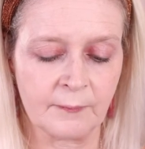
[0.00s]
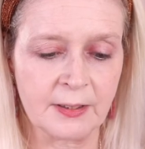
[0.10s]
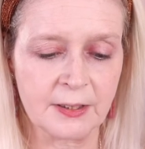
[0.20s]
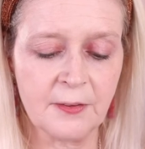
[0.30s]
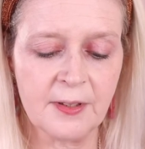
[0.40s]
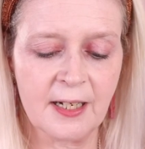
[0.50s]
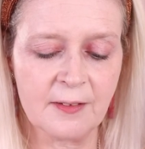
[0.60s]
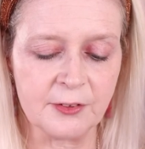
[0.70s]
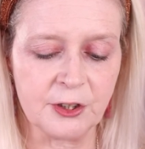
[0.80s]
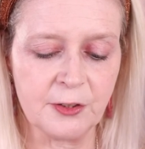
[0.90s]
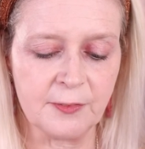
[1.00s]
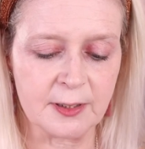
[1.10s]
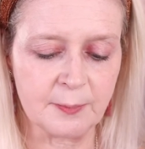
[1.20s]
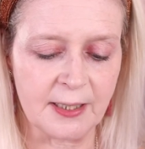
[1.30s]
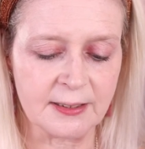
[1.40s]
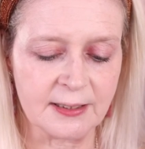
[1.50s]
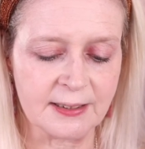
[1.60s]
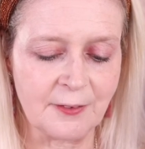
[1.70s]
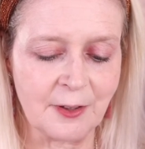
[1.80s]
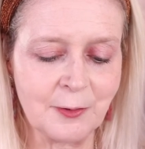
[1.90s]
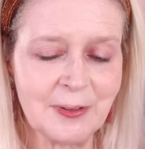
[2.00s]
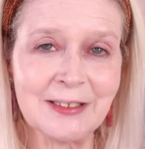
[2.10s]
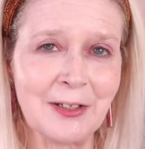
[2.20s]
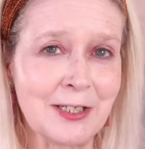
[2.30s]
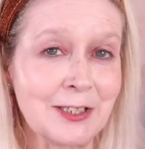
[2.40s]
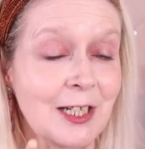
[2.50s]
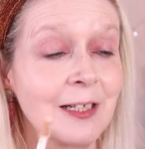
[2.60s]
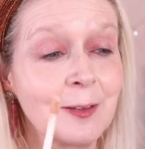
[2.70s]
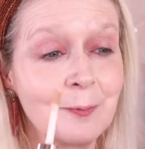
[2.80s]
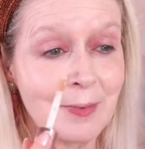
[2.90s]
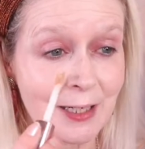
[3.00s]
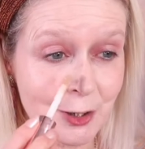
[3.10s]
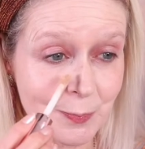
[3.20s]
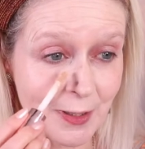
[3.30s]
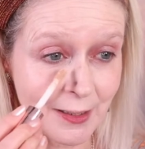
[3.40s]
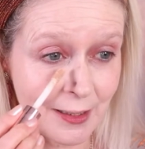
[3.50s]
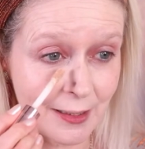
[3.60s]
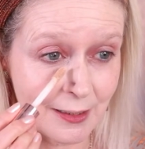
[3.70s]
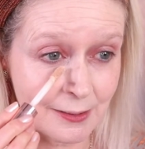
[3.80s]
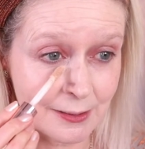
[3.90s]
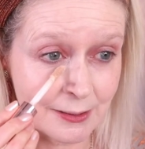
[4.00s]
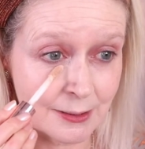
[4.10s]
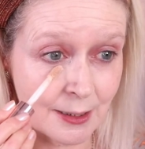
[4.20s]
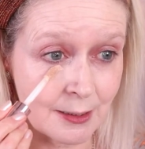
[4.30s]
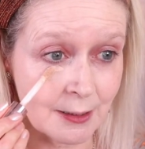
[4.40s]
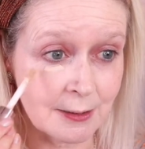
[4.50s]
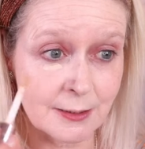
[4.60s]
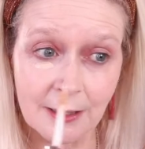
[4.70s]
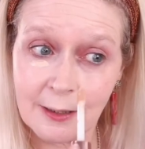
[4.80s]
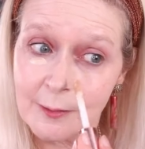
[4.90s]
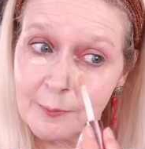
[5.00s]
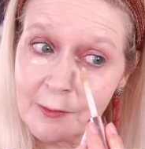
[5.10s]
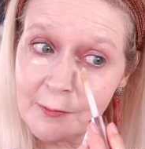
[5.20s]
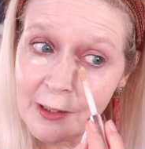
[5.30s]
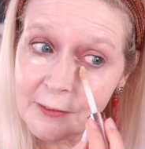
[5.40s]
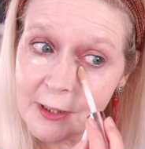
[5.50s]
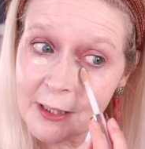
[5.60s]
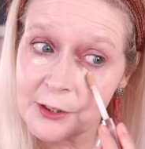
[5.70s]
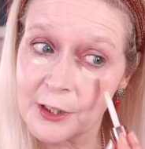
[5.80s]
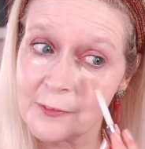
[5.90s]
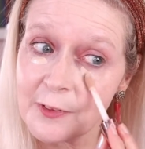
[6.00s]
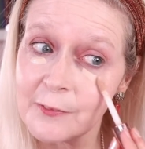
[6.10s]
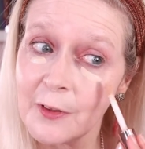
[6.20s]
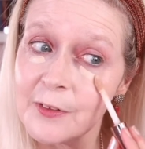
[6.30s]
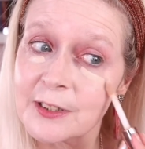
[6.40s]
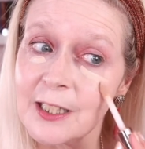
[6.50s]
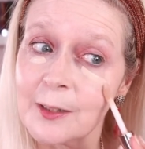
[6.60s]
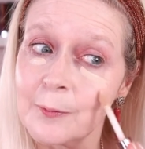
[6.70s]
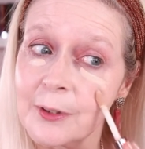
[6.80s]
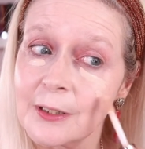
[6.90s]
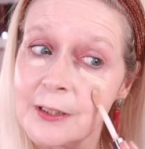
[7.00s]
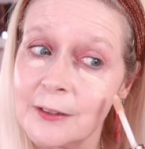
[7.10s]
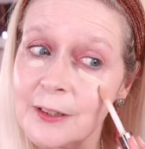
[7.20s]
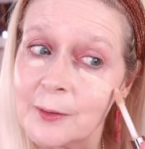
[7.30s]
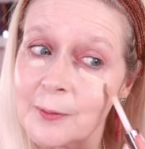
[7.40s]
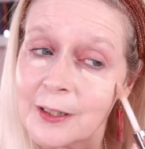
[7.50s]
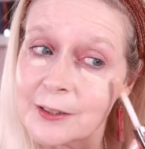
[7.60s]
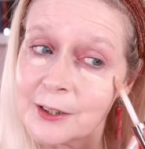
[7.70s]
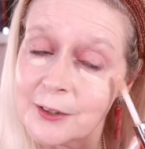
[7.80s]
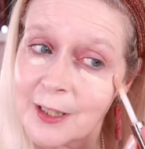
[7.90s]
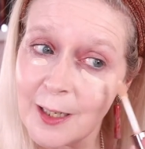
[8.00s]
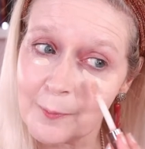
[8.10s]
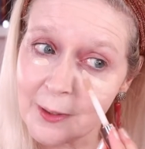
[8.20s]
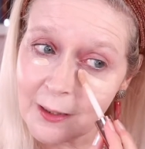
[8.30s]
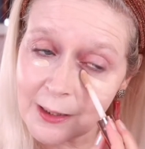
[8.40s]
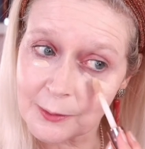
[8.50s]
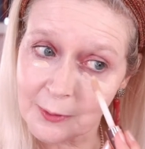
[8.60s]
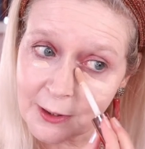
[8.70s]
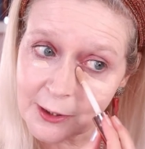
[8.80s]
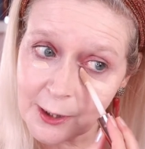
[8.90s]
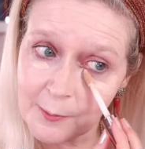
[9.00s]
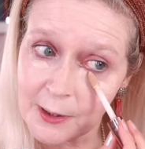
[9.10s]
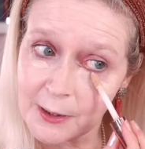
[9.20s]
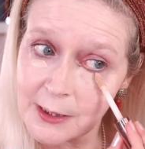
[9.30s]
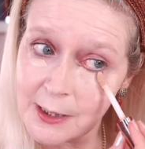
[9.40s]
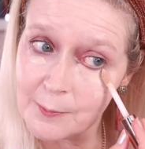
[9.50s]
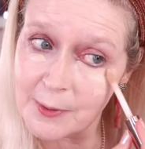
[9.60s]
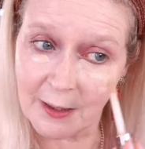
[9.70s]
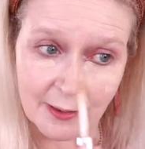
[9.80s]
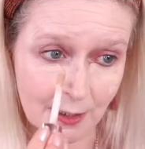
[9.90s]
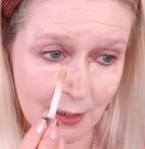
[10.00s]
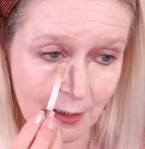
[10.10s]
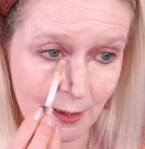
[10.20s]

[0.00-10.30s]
I don't have a Juvia Place concealer. I always like to match my concealer to my foundation if I've got the same one. I don't know why I do that, but that's what I do. And I didn't buy that.